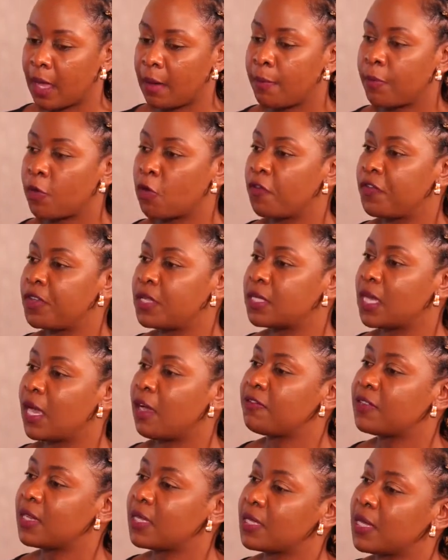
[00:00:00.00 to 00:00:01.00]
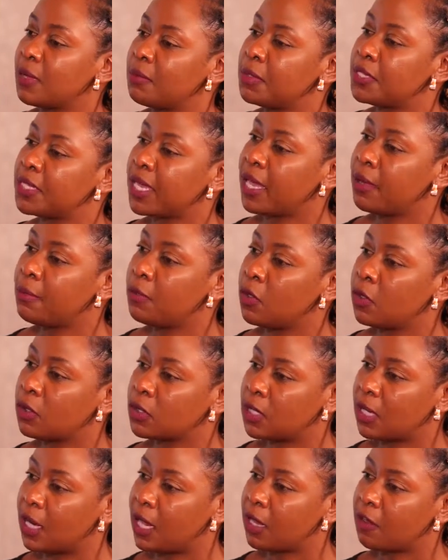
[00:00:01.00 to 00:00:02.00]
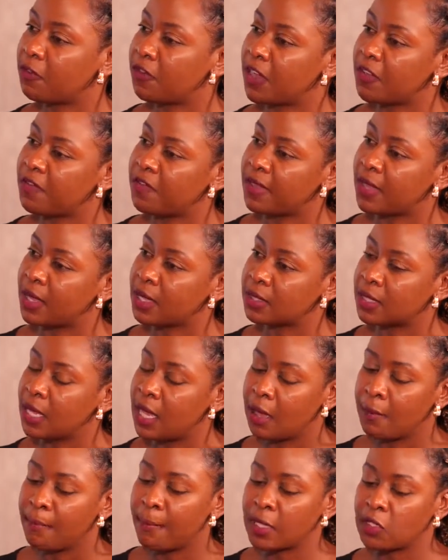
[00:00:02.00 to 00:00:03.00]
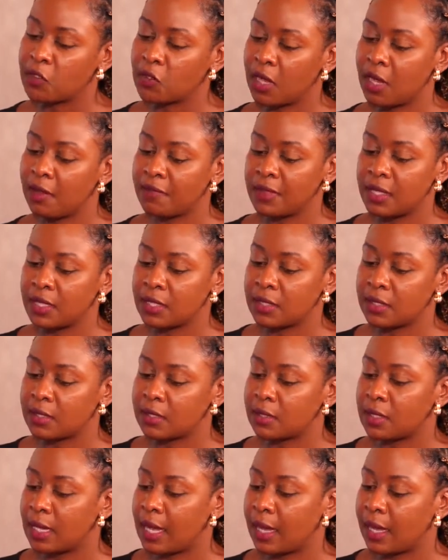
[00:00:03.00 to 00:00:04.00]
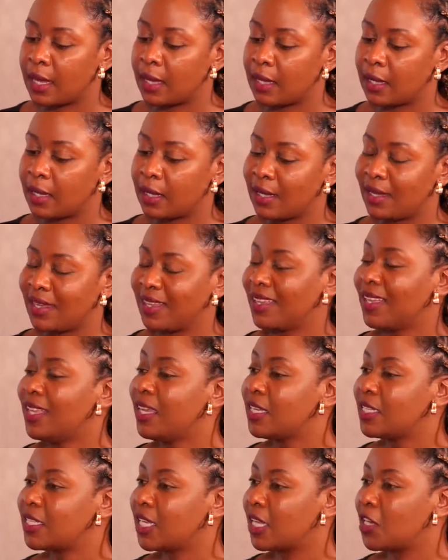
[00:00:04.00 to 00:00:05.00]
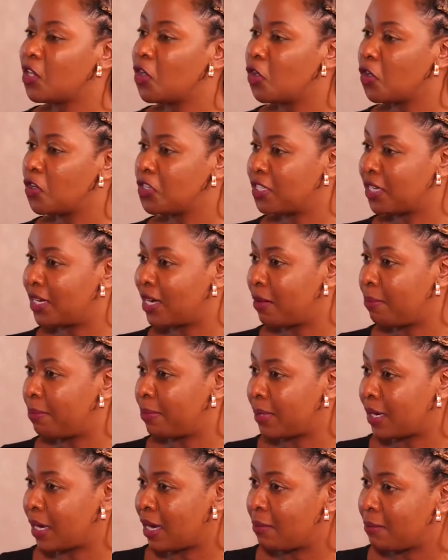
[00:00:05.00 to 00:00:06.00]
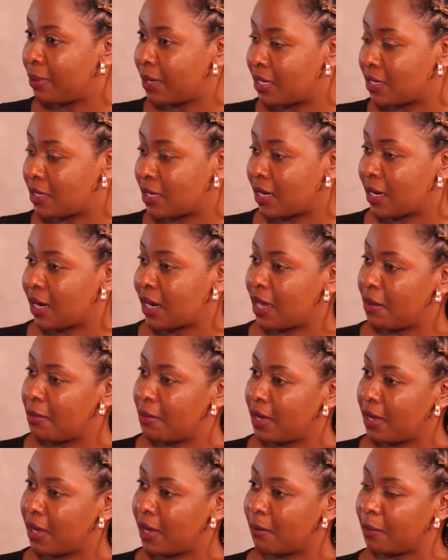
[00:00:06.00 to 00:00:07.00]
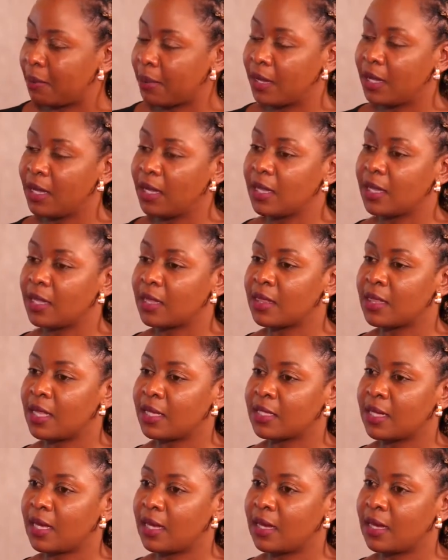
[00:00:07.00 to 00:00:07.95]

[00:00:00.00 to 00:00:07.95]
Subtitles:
profits after some time, you see, like 5 years. But we have these technology companies that are coming up that